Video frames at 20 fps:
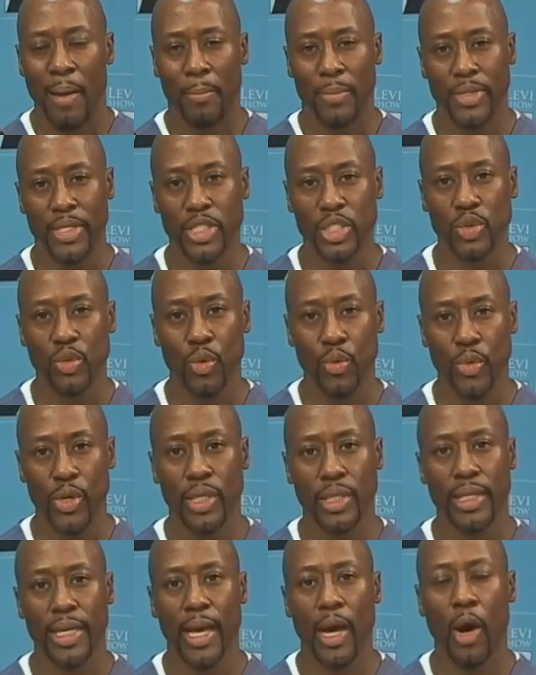This will
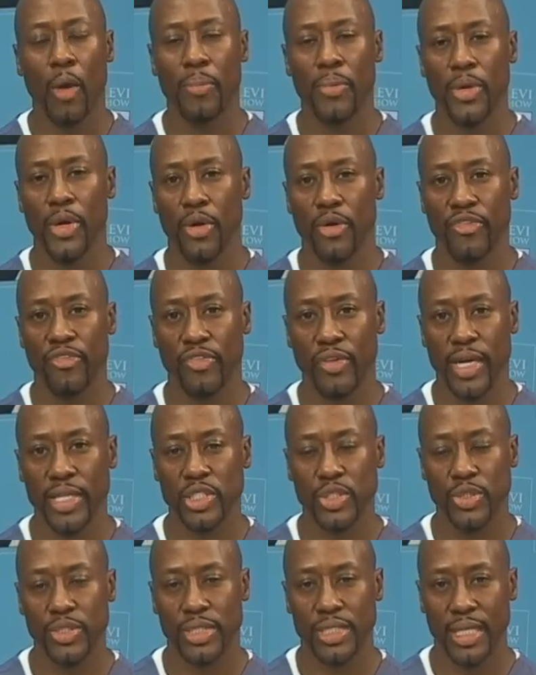really help your
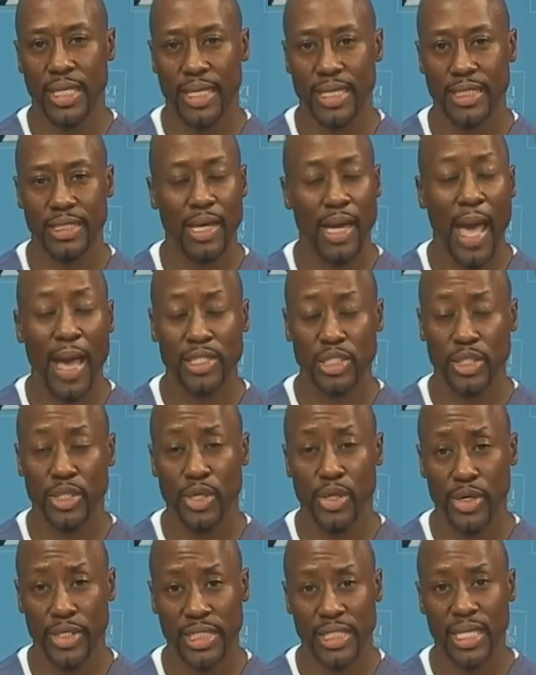flexors and actually
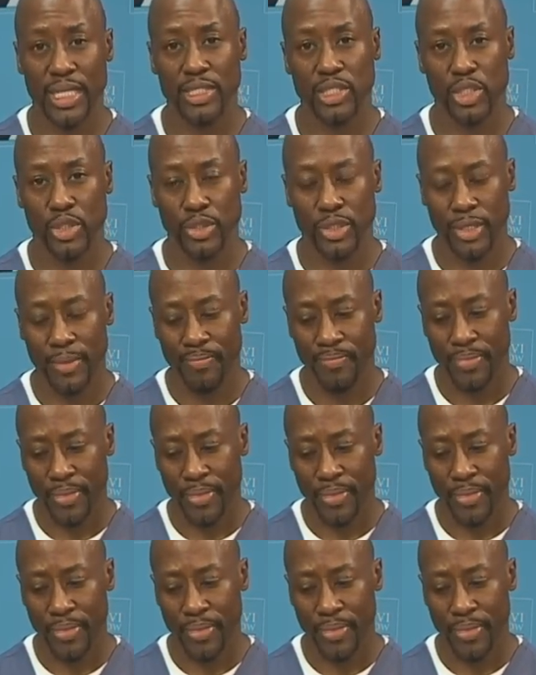your extensors,